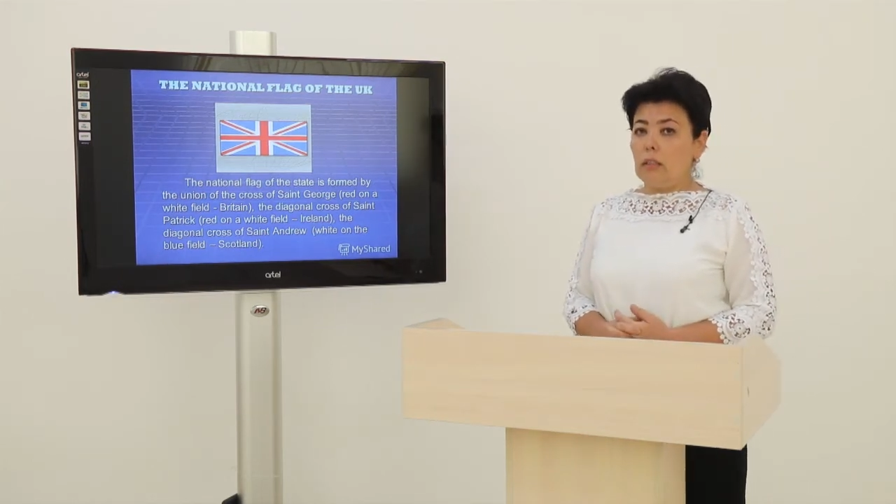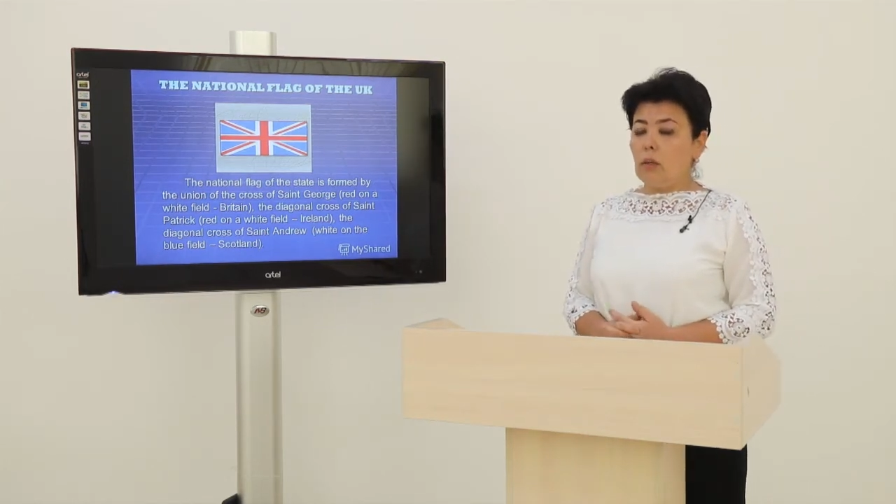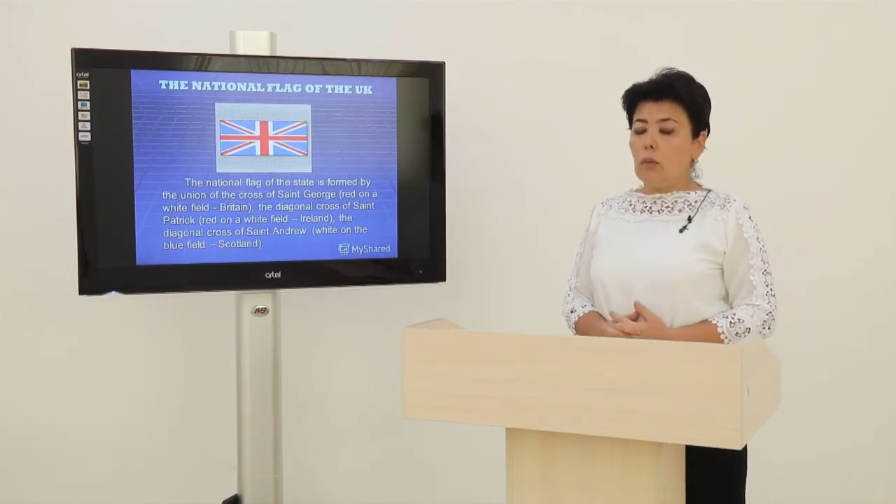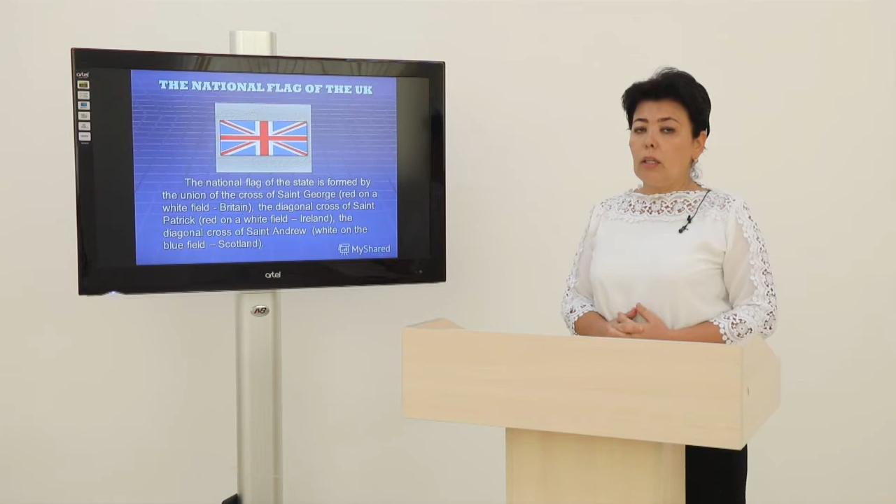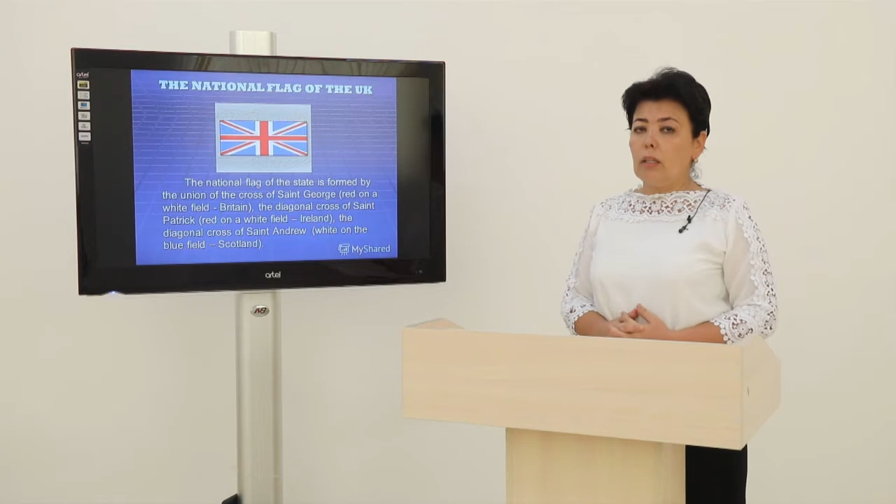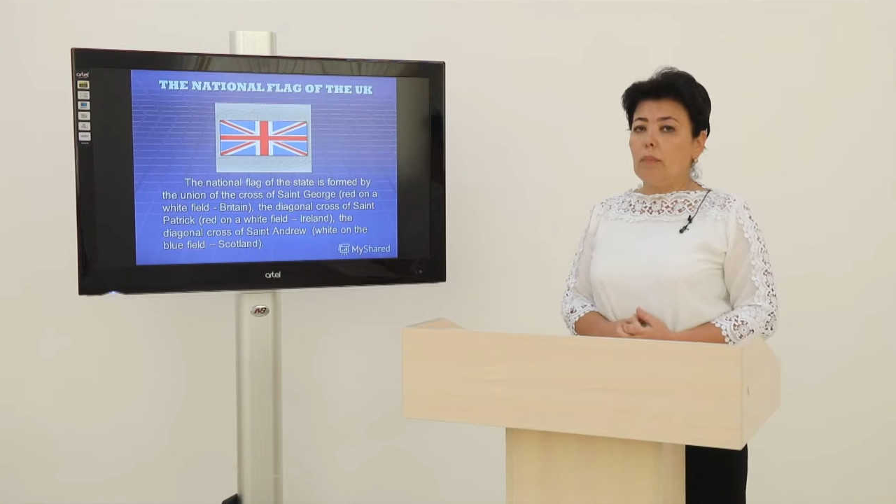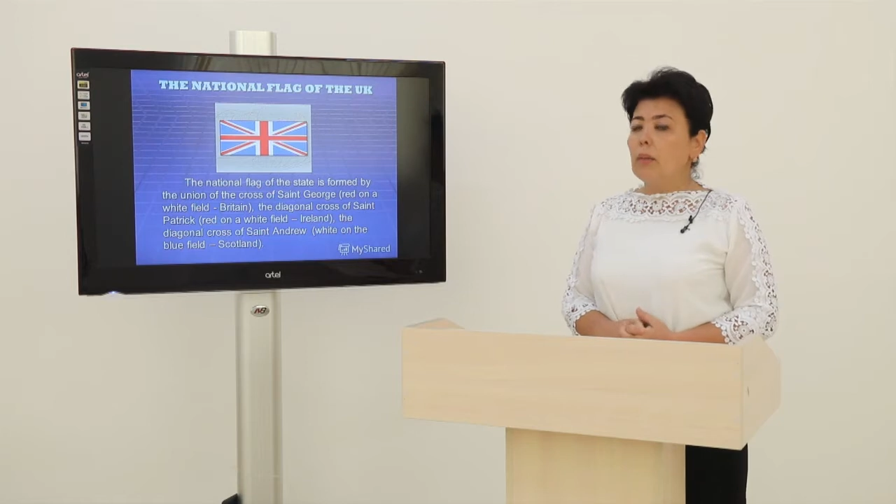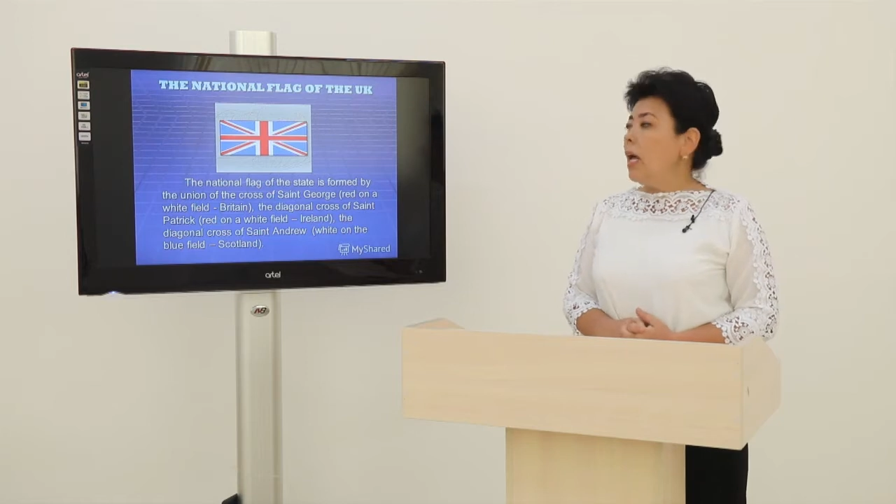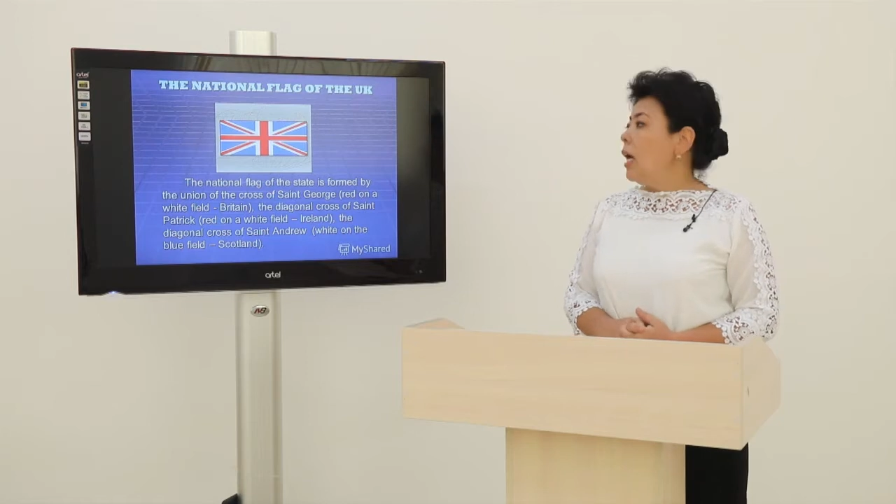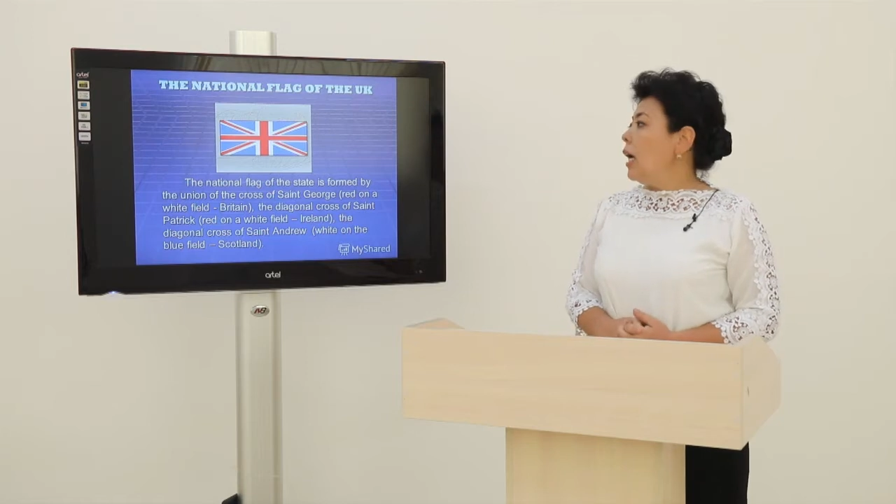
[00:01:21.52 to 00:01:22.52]
queen.
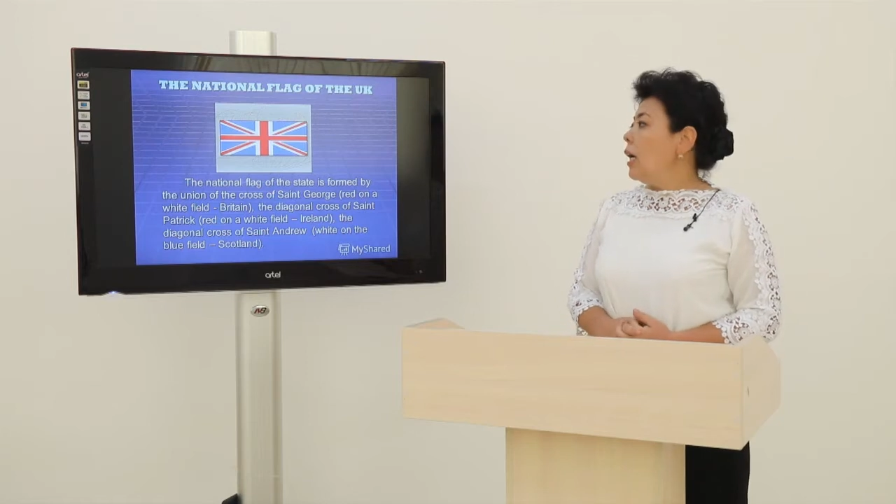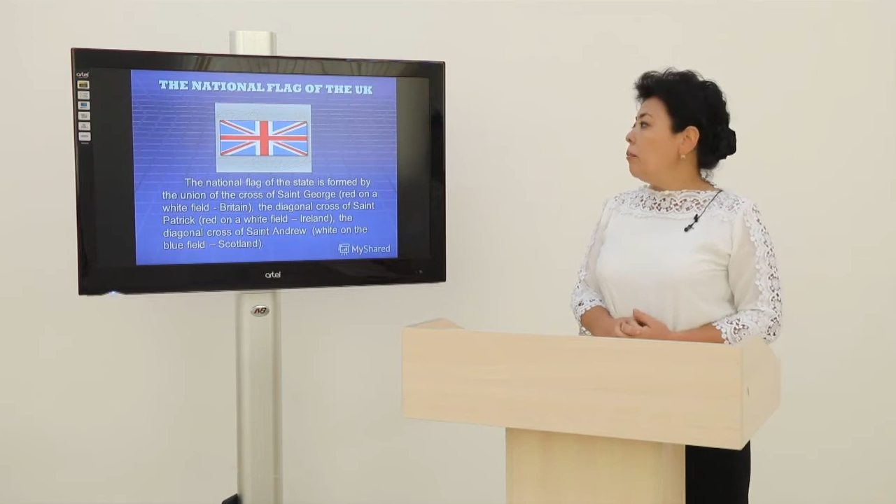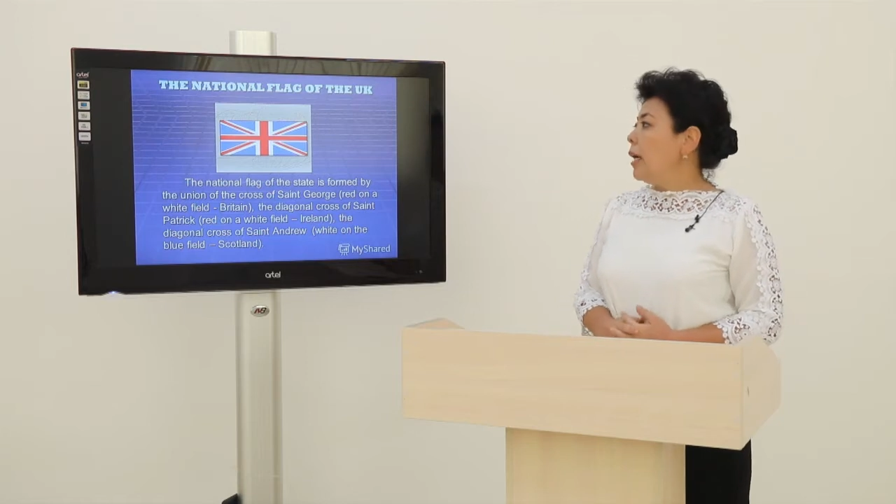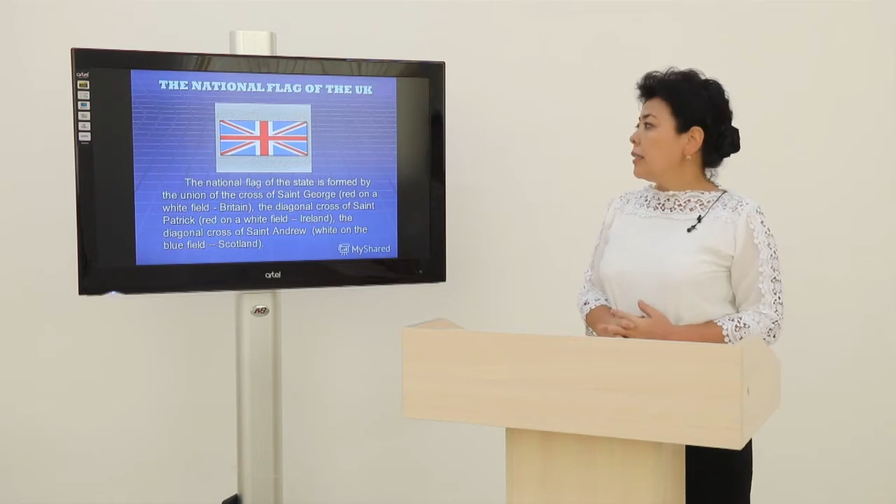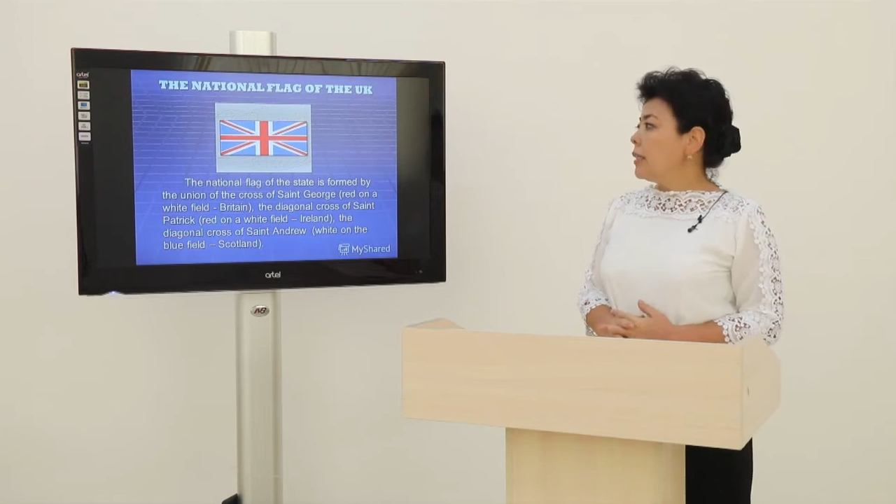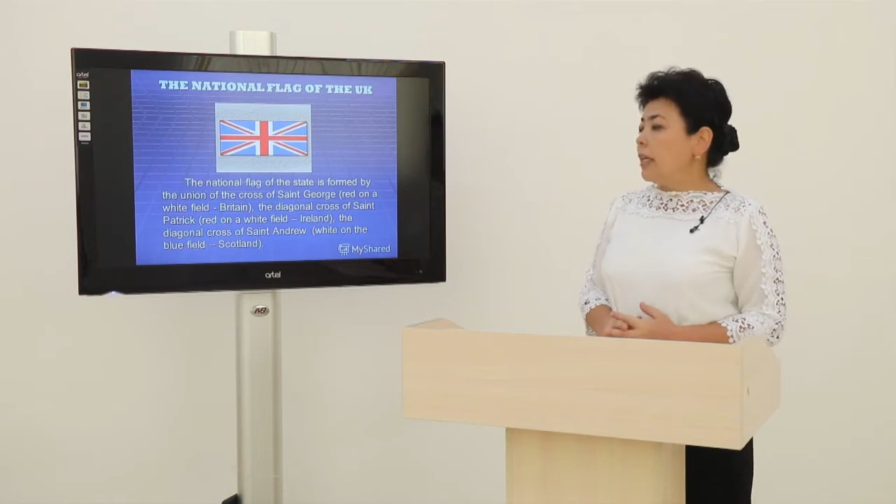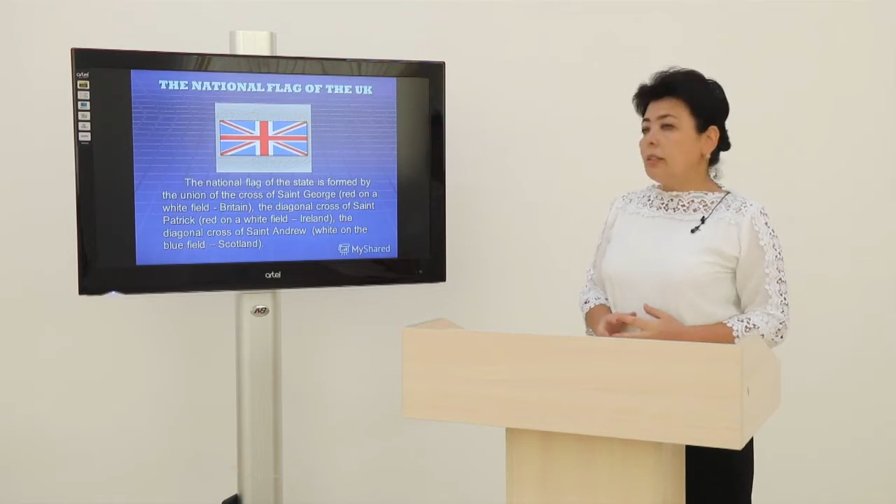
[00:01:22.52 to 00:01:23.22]
But